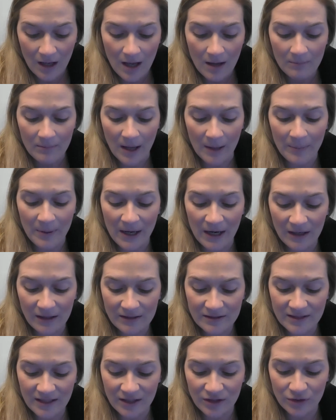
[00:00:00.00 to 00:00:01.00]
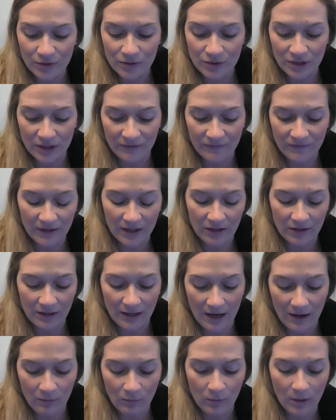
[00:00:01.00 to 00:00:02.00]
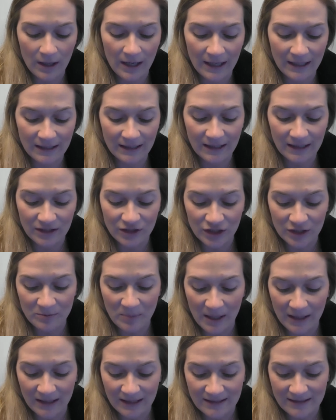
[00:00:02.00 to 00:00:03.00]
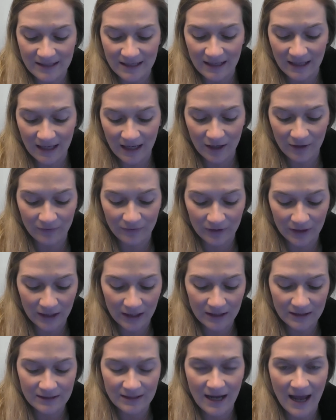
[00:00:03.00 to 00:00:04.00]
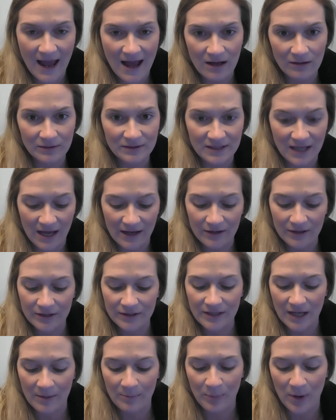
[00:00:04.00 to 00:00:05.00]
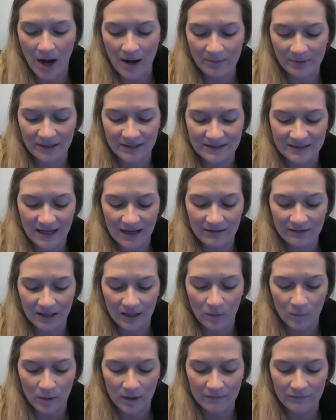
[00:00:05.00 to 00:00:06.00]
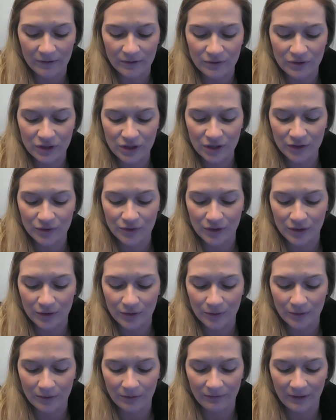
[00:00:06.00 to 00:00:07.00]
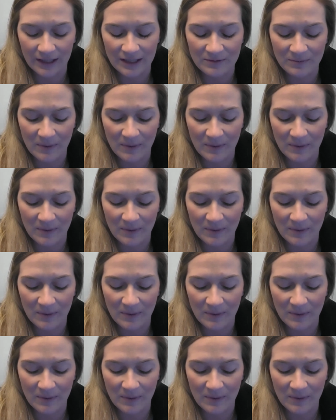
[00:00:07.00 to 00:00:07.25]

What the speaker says: My parents can usually figure out what I need just by listening carefully. To outsiders, I probably sound like one of those children who were raised